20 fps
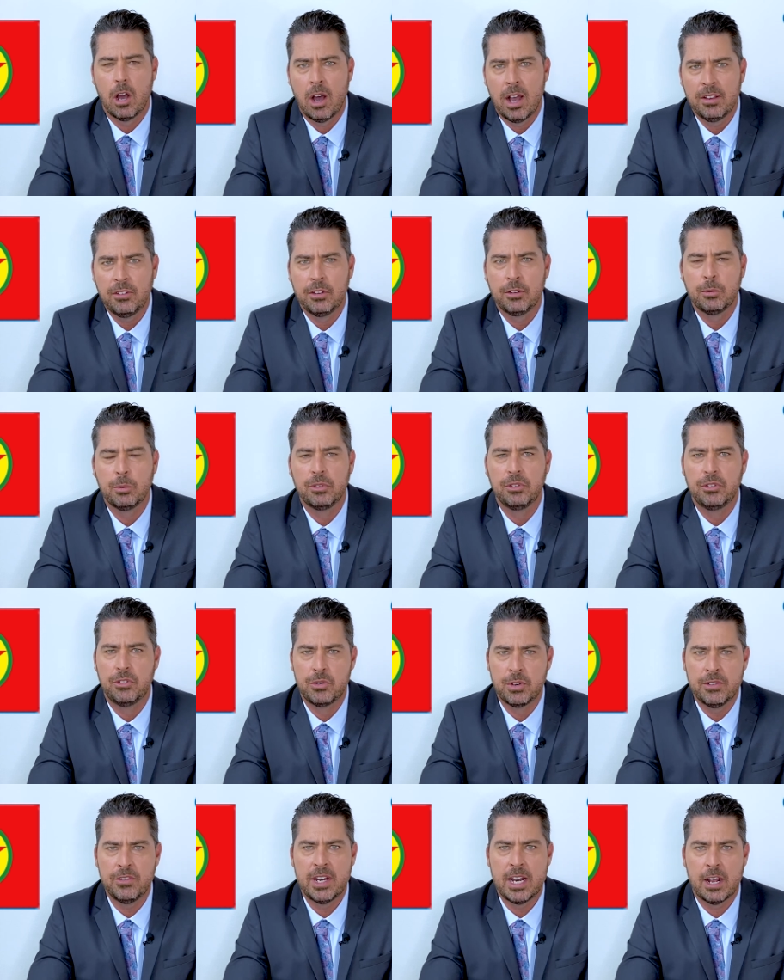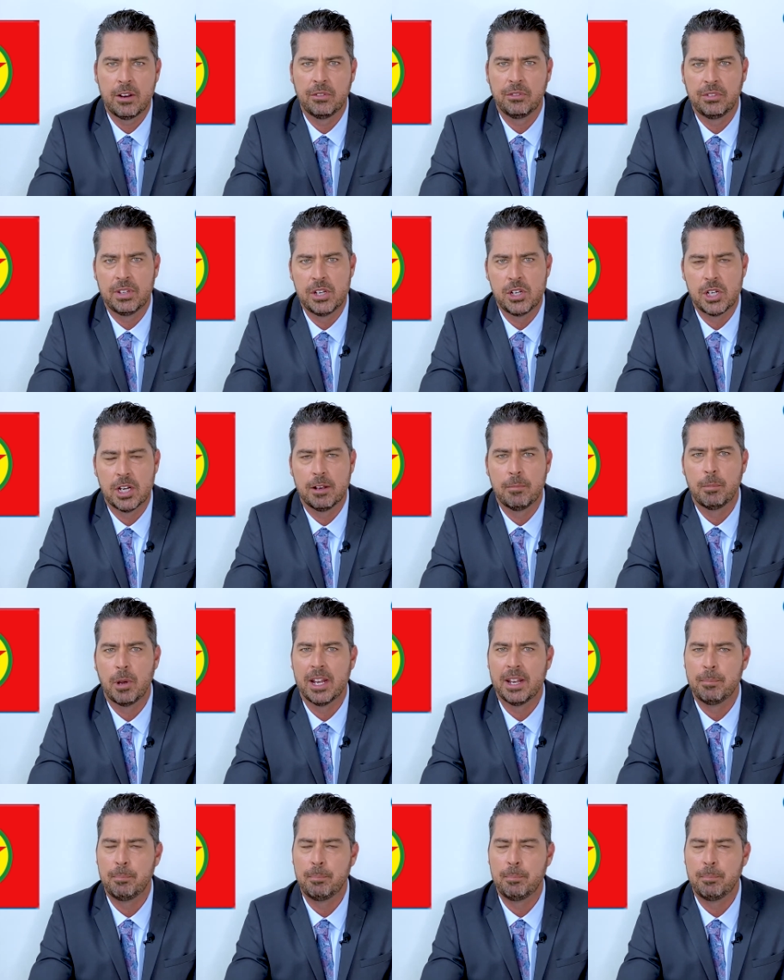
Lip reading: ISIS was driven out of Sinjar by the